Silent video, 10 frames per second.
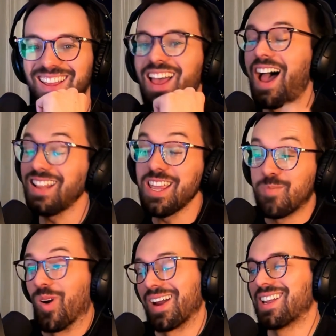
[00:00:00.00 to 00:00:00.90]
I like
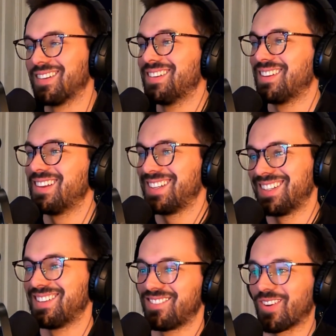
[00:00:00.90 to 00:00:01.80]
boring,
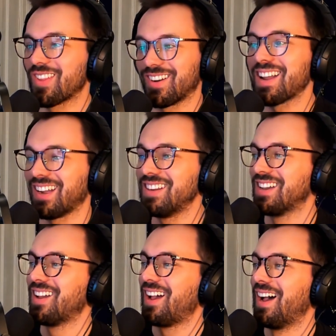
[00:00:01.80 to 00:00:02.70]
for the record.
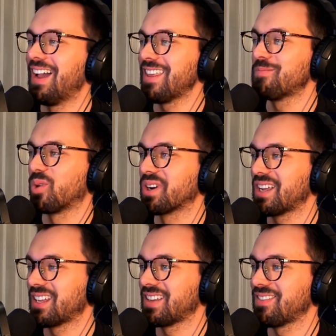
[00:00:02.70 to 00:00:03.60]
I think
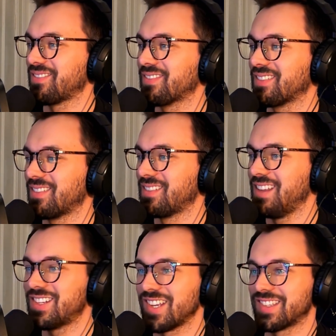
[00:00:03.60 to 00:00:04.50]
boring
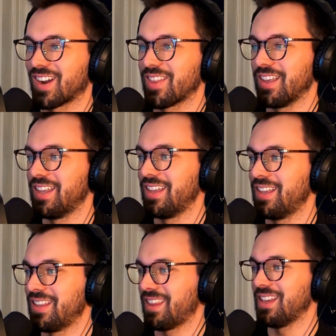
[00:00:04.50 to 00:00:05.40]
niches are
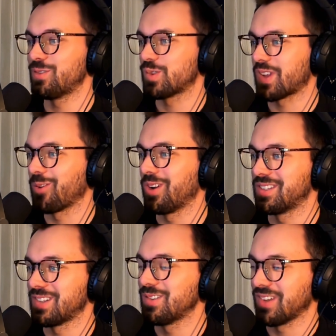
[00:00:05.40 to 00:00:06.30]
the interesting
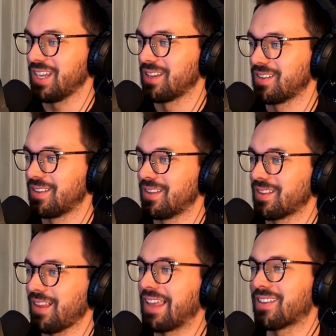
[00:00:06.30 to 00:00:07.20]
ones usually.
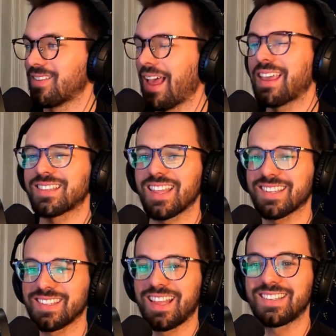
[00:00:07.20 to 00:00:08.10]
Like, I guess
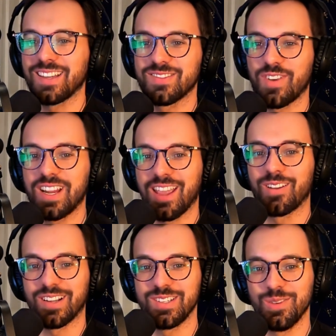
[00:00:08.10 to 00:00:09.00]
that sounds very
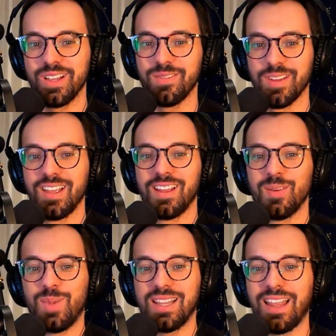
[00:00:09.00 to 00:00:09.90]
counterintuitive,
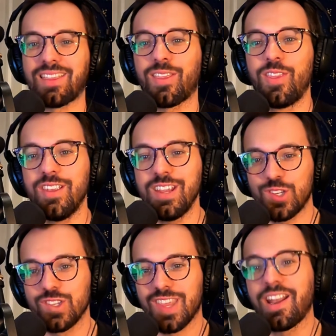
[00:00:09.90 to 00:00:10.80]
but like the
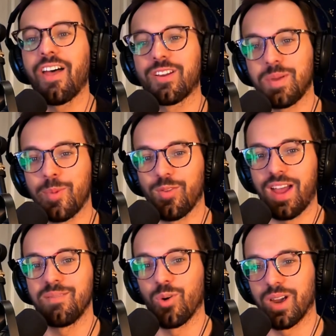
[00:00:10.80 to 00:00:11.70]
niches that other people
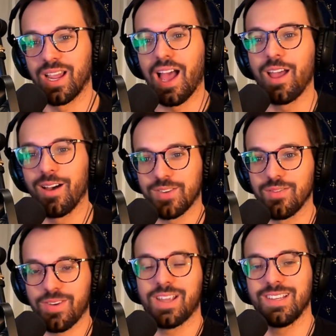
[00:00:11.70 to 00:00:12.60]
find boring, I often
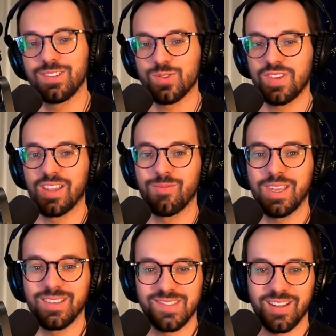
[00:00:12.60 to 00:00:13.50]
find interesting
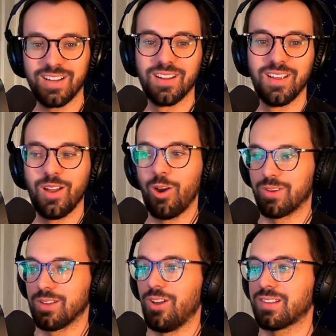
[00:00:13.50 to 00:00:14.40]
because they're
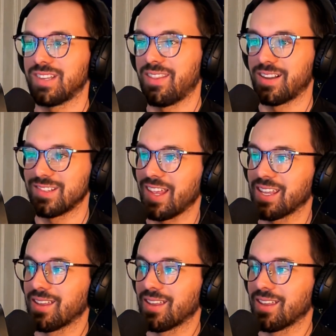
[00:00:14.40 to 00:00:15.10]
overlooked and there's like,